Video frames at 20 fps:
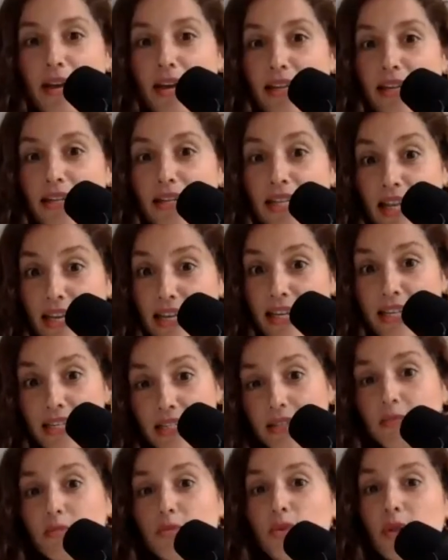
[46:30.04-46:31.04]
in
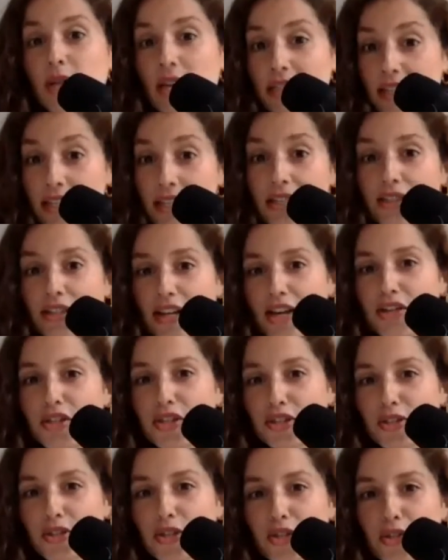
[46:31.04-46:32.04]
Istanbul at the
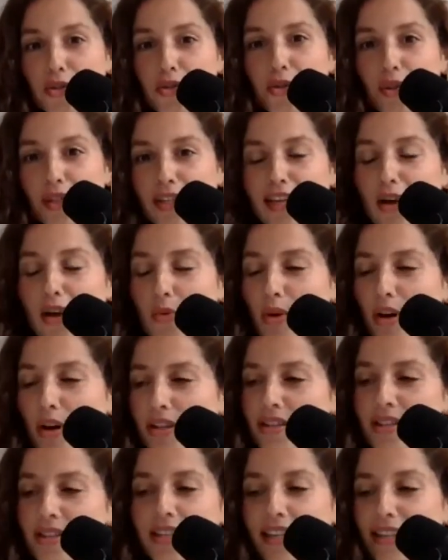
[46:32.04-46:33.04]
international school and I
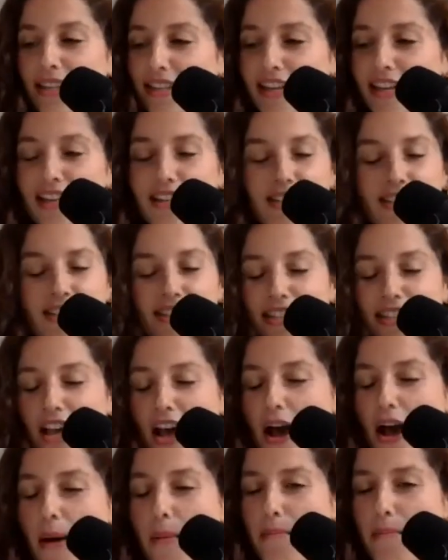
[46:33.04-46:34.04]
watched it. It's
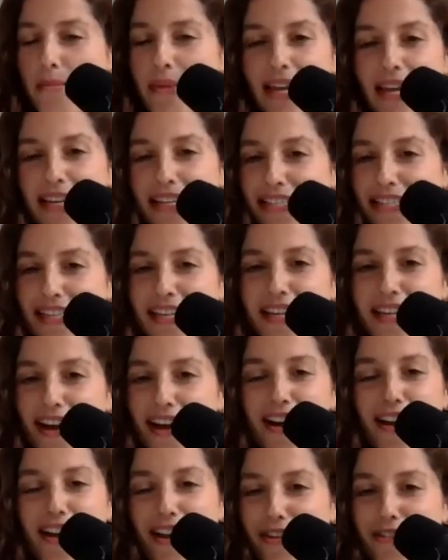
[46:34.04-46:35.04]
amazing.
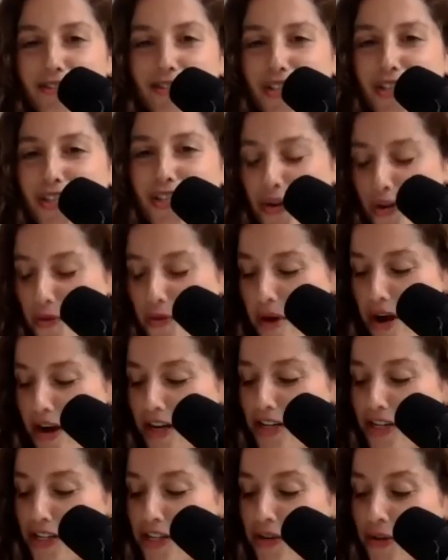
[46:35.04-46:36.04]
I loved it so
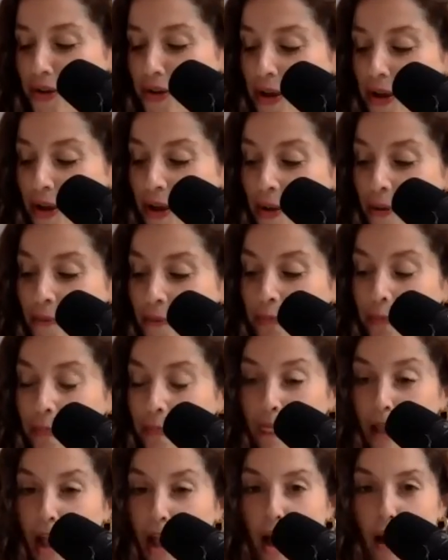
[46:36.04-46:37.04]
much.
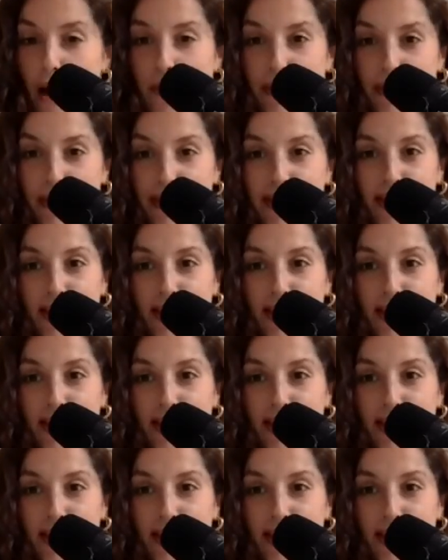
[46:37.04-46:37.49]
But do